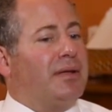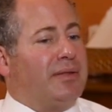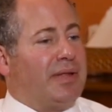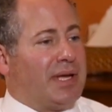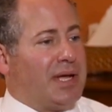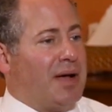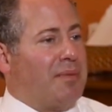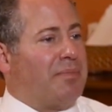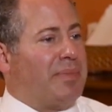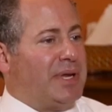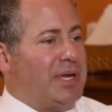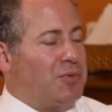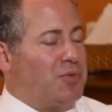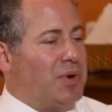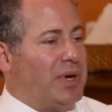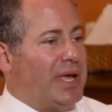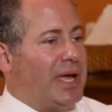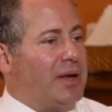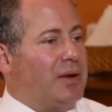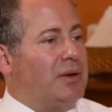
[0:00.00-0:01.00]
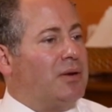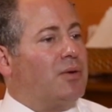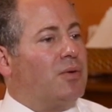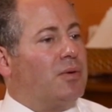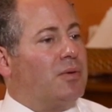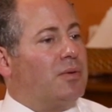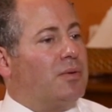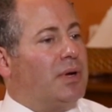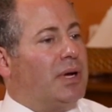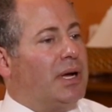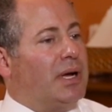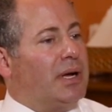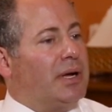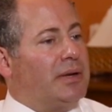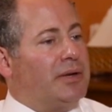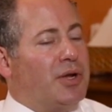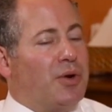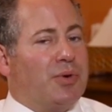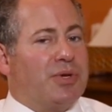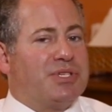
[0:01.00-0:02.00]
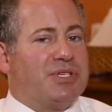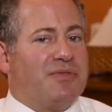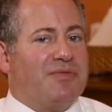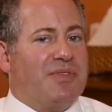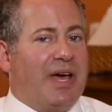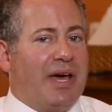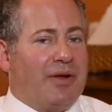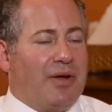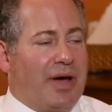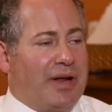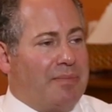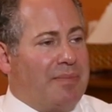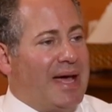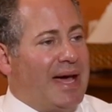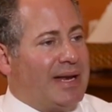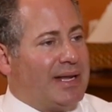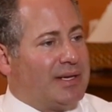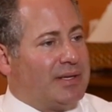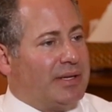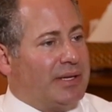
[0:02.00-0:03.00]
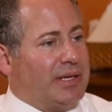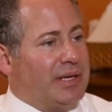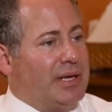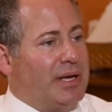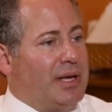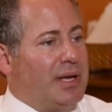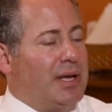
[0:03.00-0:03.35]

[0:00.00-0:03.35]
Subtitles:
the company will get notice of that automatically.